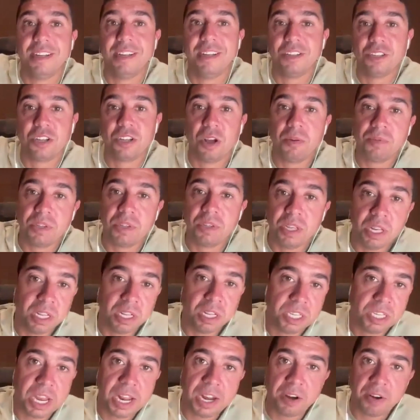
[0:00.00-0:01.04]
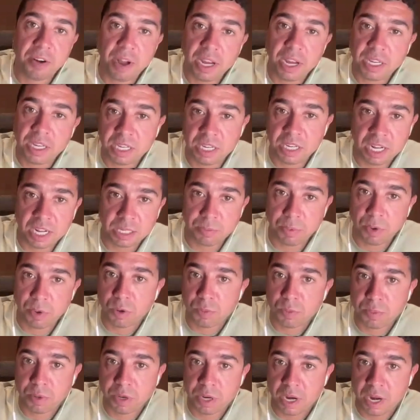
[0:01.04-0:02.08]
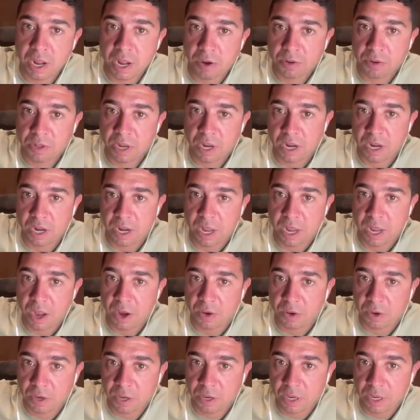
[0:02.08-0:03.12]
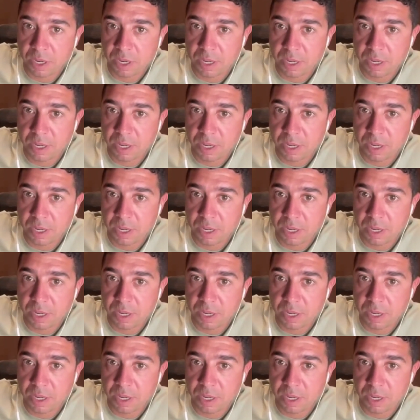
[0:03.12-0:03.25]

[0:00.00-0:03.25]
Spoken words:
there's obviously the generation that's pumping it out there now.